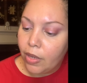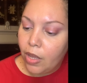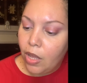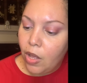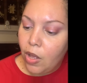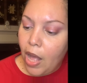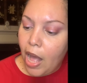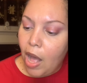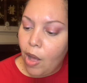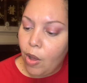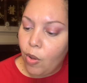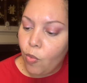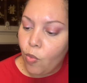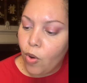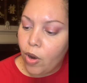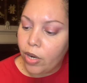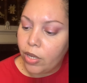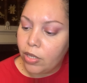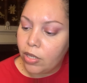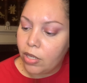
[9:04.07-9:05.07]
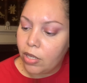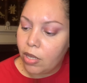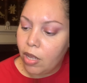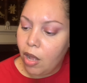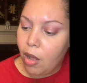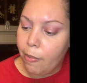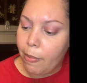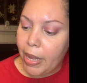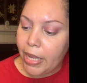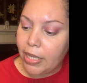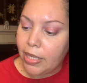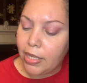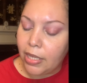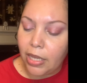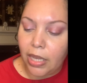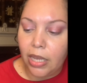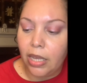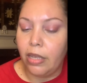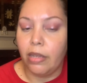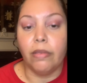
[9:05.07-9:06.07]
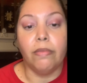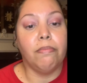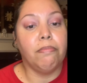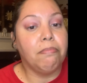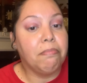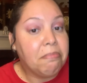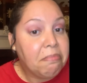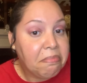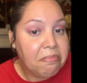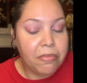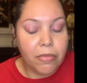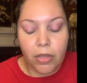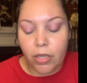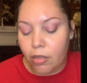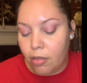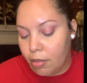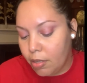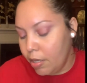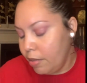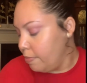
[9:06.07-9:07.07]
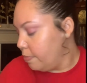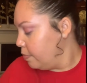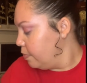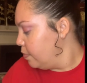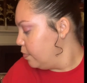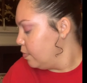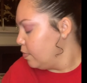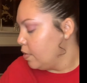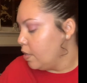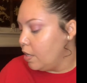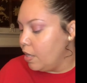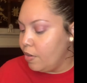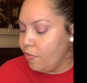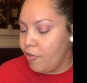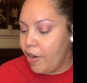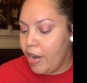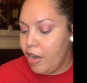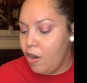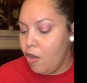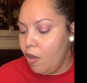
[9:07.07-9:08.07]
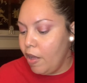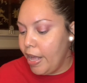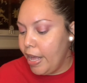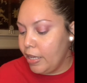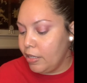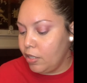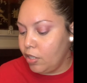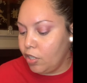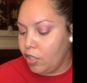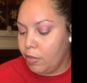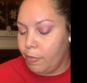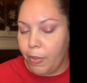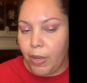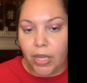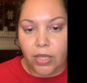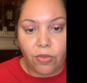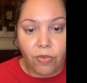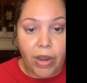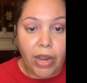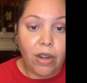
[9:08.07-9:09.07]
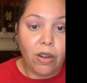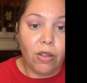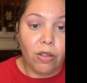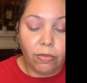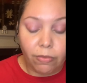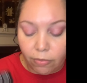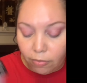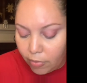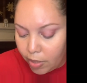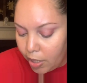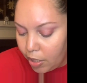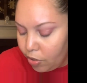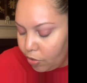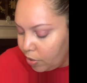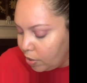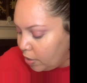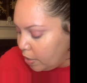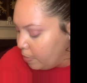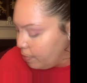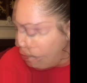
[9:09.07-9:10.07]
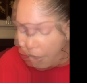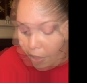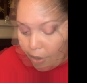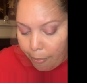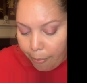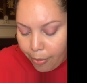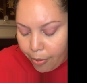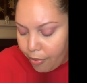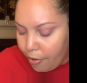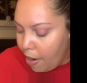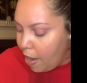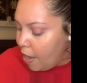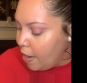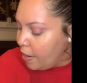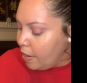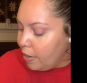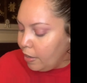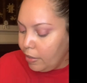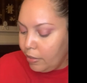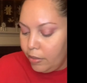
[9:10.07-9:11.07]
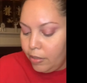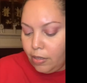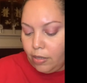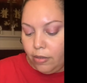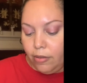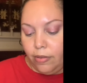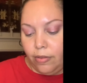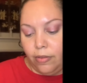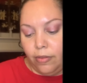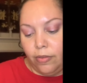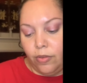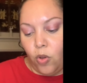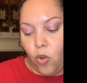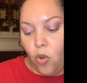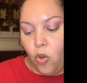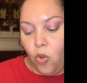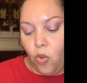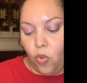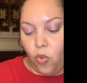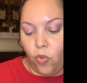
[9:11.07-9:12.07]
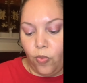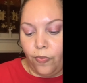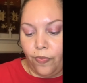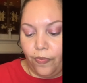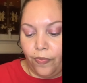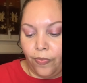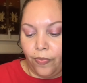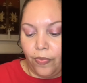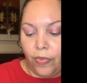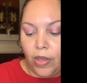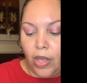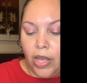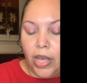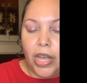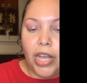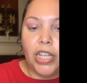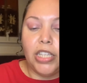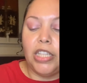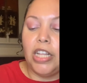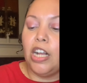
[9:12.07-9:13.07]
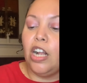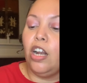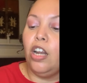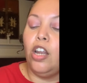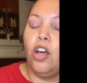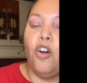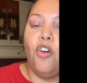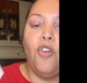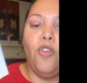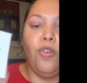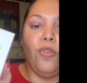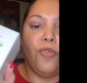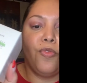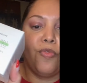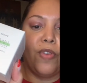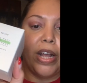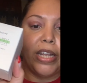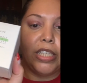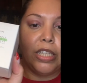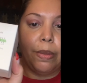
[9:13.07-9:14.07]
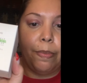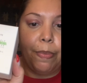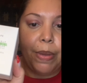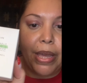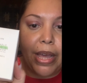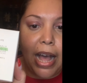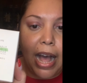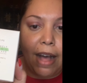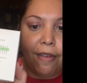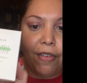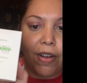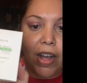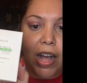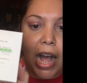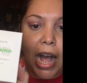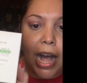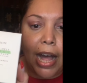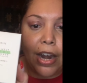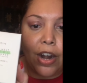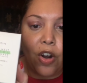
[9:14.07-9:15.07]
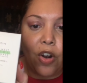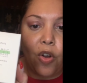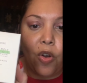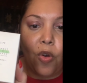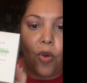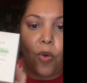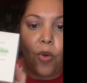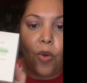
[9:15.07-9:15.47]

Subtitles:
how it works on my skin. Let's see. Retinol esters plus retinol. Interesting. Another product, ooh, is the Glow Recipe Avocado